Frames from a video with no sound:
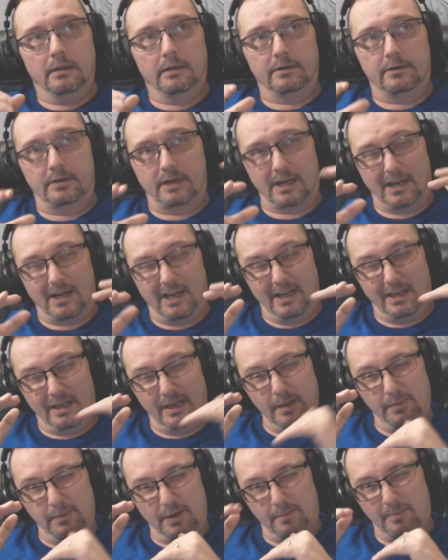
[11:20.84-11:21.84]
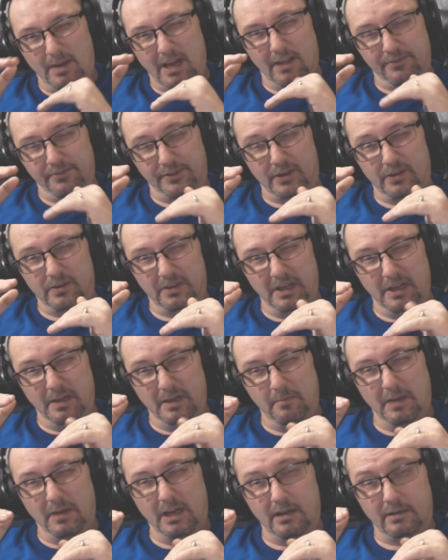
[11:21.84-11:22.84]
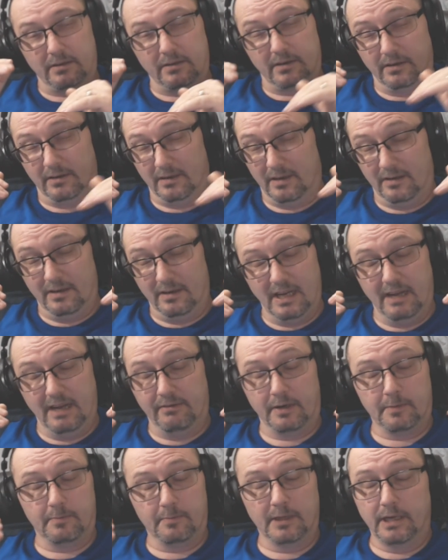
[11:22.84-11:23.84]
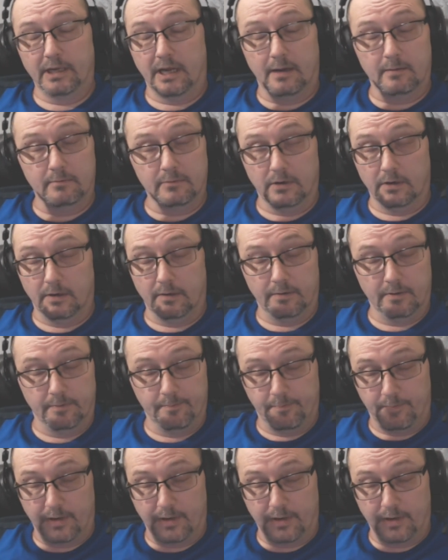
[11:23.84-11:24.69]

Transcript: try to keep it about 13 minutes because inevitably I'm going to